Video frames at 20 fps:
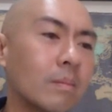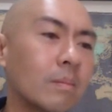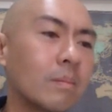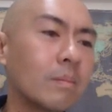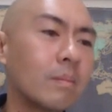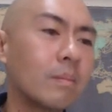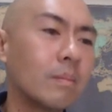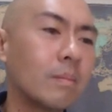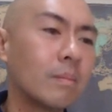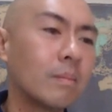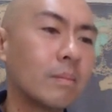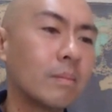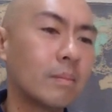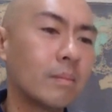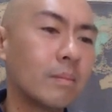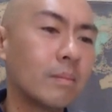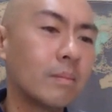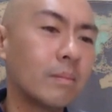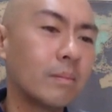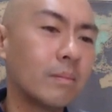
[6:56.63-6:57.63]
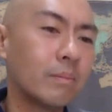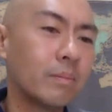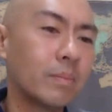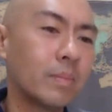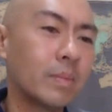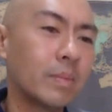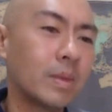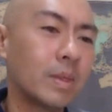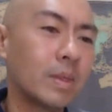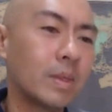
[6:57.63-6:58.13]

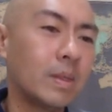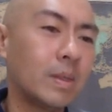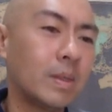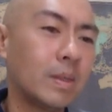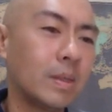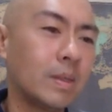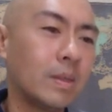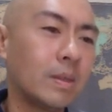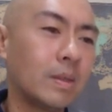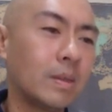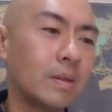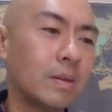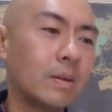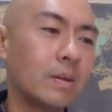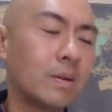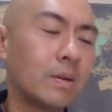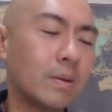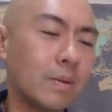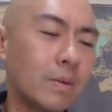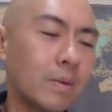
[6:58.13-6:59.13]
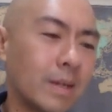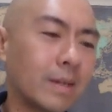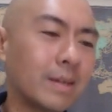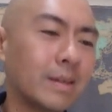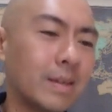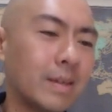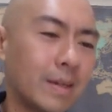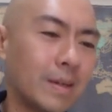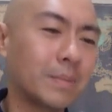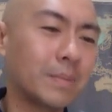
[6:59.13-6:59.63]

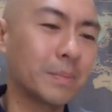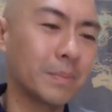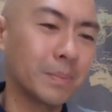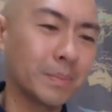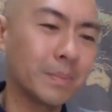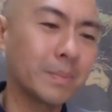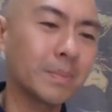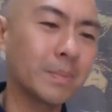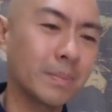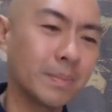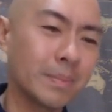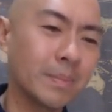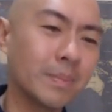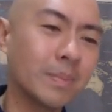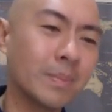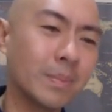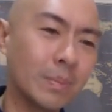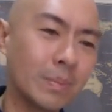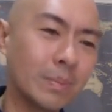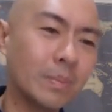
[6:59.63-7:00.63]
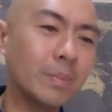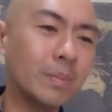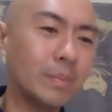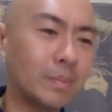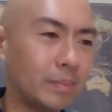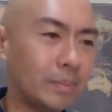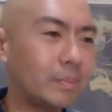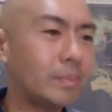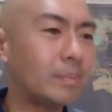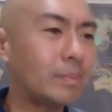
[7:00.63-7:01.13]

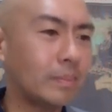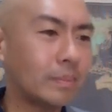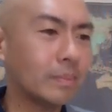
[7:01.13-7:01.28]
(not speaking)